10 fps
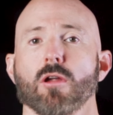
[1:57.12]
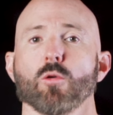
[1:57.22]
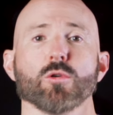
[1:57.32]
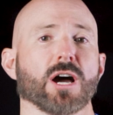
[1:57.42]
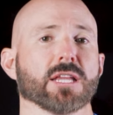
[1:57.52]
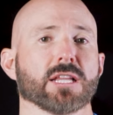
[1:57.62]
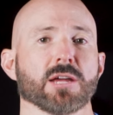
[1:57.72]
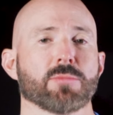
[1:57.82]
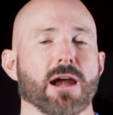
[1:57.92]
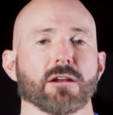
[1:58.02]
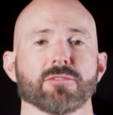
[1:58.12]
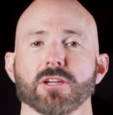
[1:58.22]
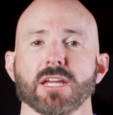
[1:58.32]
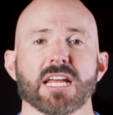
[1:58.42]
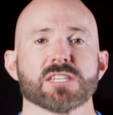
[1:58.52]
With online
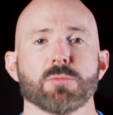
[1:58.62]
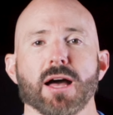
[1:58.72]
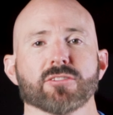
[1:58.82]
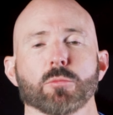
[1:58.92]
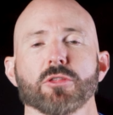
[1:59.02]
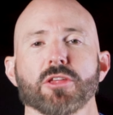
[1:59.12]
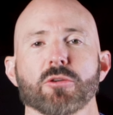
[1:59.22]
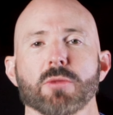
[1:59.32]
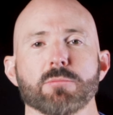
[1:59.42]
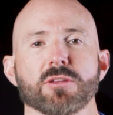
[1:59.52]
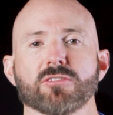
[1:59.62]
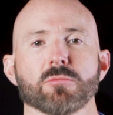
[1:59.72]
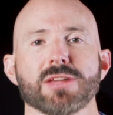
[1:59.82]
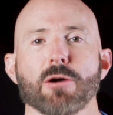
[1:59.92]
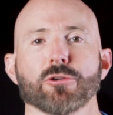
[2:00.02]
powerlifting, it's possible that there might be
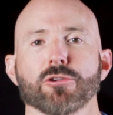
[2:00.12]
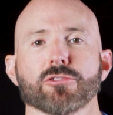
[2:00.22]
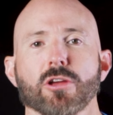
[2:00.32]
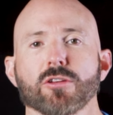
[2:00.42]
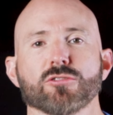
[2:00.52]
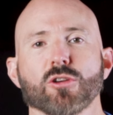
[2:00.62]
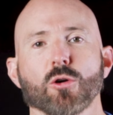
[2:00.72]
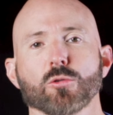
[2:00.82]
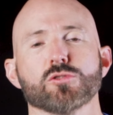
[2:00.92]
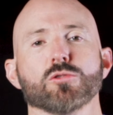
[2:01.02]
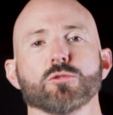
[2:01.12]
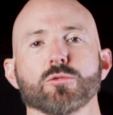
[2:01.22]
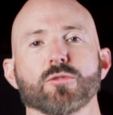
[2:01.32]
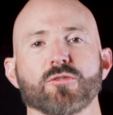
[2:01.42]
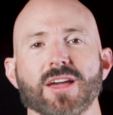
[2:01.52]
some doubters. So
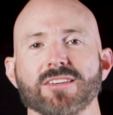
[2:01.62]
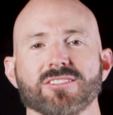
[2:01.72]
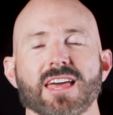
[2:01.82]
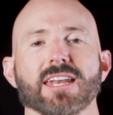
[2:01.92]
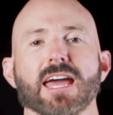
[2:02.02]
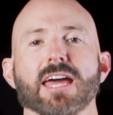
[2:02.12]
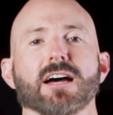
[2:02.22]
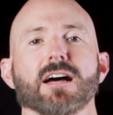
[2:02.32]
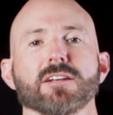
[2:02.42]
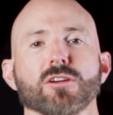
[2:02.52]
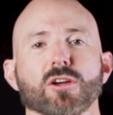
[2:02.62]
to face that head on,